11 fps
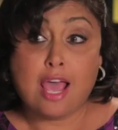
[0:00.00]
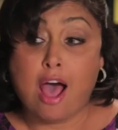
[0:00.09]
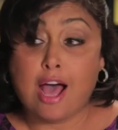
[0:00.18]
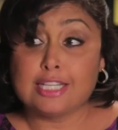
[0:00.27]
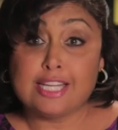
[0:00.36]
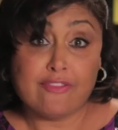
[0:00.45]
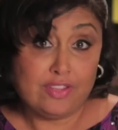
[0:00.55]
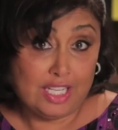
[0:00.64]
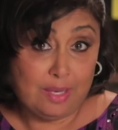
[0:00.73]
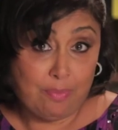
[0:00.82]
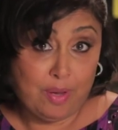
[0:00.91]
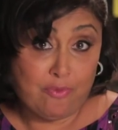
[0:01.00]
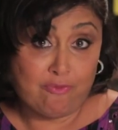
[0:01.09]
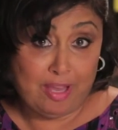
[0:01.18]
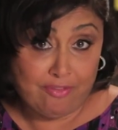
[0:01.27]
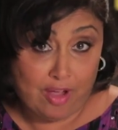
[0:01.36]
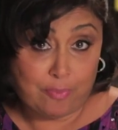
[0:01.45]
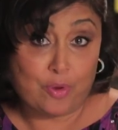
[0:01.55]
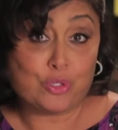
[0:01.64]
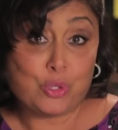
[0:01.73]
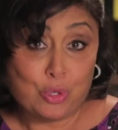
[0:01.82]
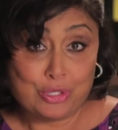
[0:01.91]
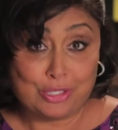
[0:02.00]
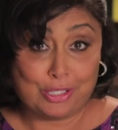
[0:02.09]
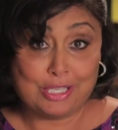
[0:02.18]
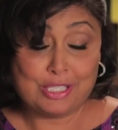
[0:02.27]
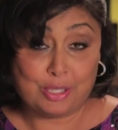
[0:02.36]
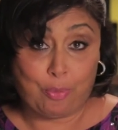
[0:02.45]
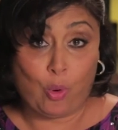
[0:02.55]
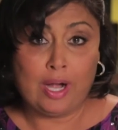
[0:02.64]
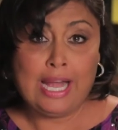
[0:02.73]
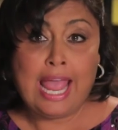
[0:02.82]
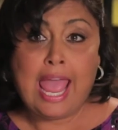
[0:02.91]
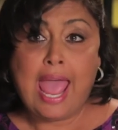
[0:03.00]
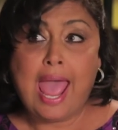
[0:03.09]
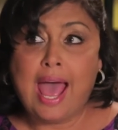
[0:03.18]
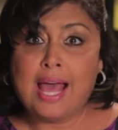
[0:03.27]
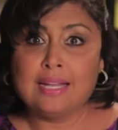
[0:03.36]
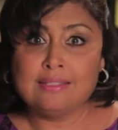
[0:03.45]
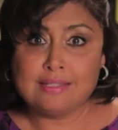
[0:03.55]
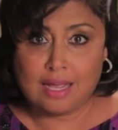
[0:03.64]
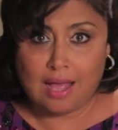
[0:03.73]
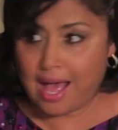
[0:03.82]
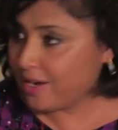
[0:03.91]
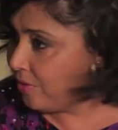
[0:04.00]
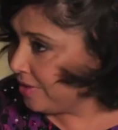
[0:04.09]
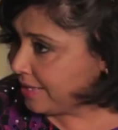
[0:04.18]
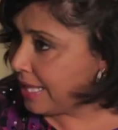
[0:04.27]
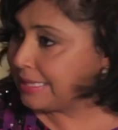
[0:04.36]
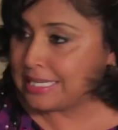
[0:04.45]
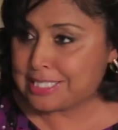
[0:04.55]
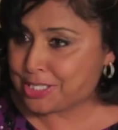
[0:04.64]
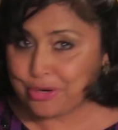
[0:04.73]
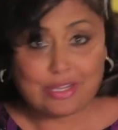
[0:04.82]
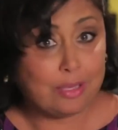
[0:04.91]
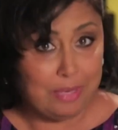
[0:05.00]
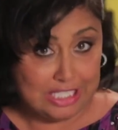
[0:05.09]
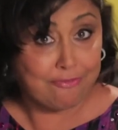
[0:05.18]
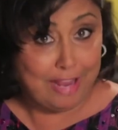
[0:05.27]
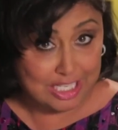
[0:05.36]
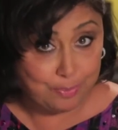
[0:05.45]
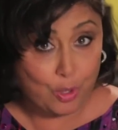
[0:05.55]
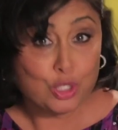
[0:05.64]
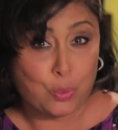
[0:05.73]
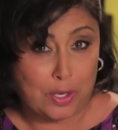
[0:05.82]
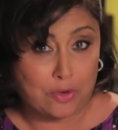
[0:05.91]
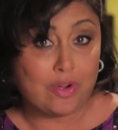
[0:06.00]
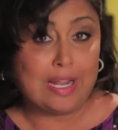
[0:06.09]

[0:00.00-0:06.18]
definitely beef up your social support. And I don't think that necessarily means Facebook, Twitter,